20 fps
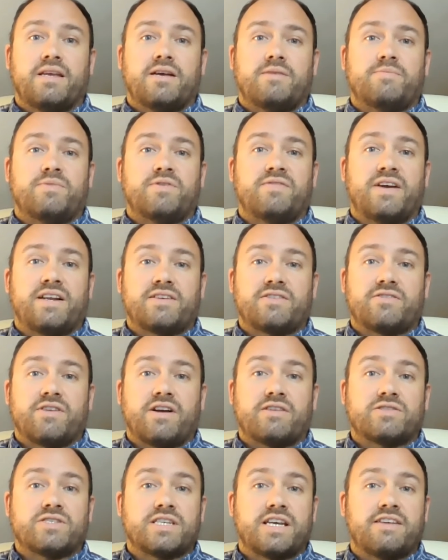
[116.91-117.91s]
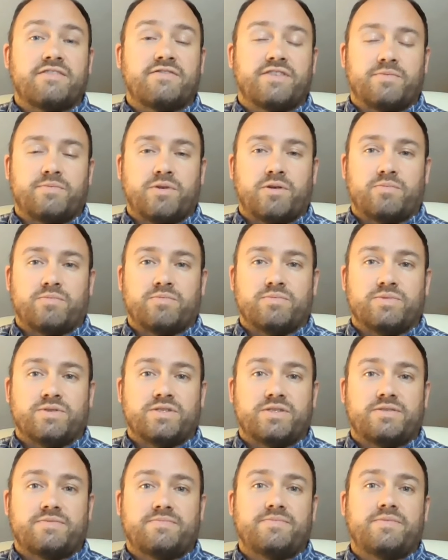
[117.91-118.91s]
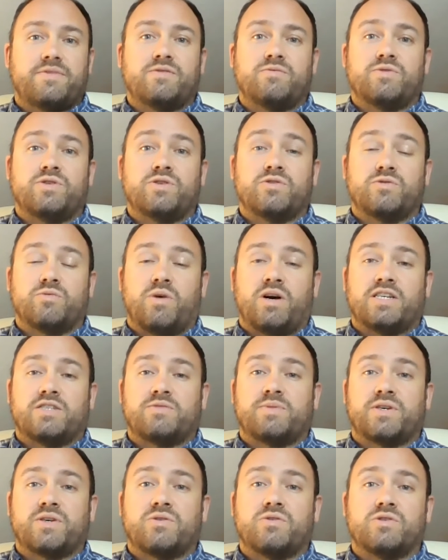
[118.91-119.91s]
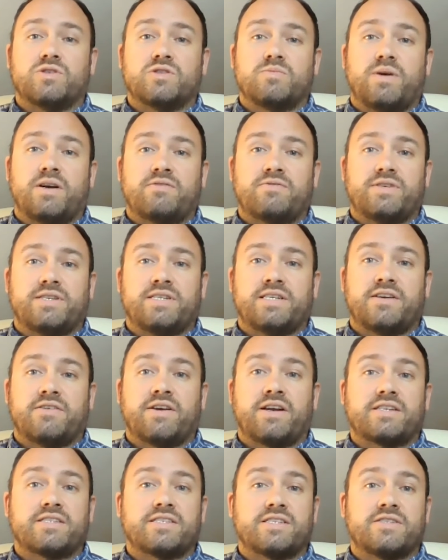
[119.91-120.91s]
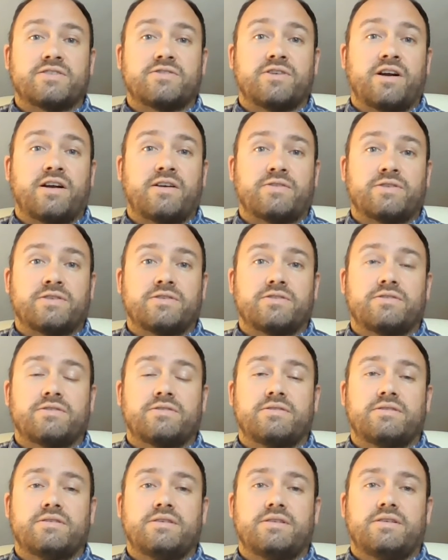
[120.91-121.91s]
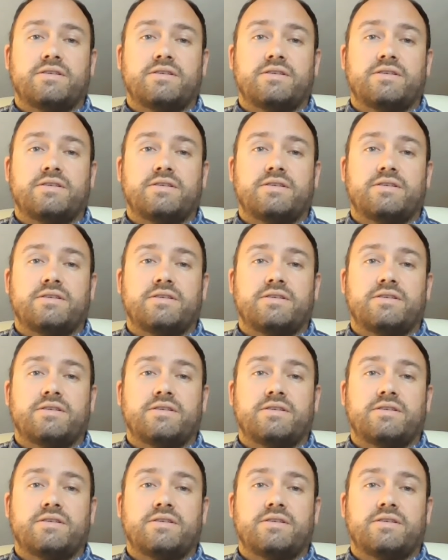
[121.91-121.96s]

and prevent crowd safety problems that would otherwise be caused by redirecting crowds.